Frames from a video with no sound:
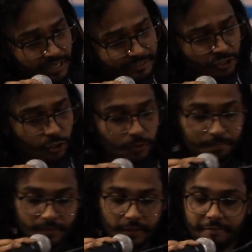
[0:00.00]
So,
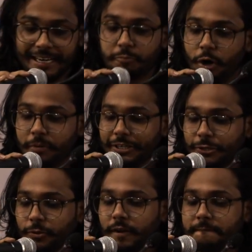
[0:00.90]
very popular
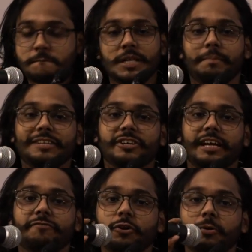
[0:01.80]
tool, Apache
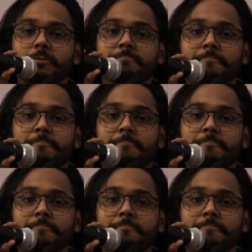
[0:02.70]
Airflow.